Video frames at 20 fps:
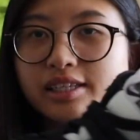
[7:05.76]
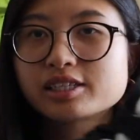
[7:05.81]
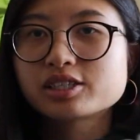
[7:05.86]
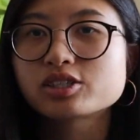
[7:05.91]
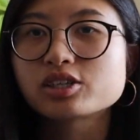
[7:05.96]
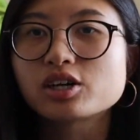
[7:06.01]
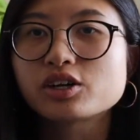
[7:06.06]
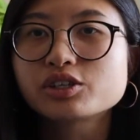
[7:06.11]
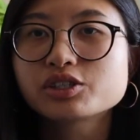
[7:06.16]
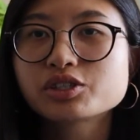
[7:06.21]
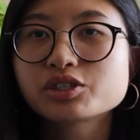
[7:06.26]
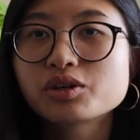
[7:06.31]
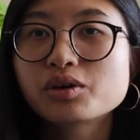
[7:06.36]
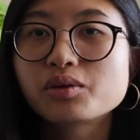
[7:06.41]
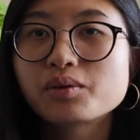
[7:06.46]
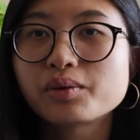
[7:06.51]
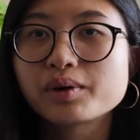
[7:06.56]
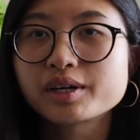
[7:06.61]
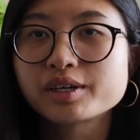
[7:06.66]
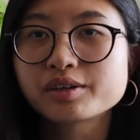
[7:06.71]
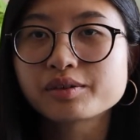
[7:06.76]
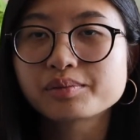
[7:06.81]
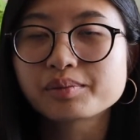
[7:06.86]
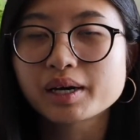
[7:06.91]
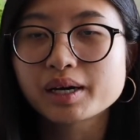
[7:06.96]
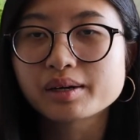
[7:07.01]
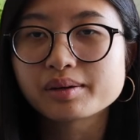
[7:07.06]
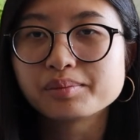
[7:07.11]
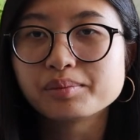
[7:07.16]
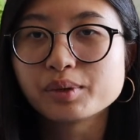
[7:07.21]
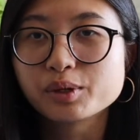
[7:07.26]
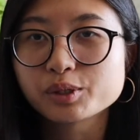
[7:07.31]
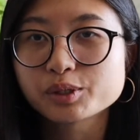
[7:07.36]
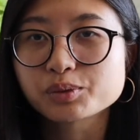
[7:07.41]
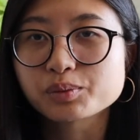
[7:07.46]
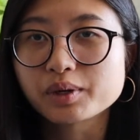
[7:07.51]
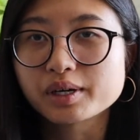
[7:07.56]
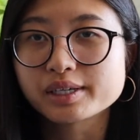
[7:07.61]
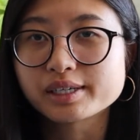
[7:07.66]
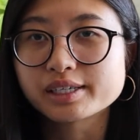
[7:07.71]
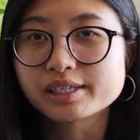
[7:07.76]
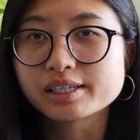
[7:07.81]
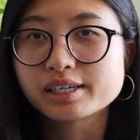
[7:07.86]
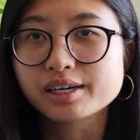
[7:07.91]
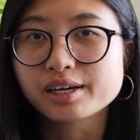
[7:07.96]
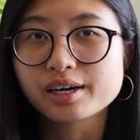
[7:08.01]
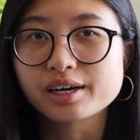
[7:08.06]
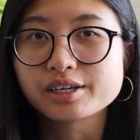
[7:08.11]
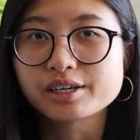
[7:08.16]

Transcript: these are also one of my most wanted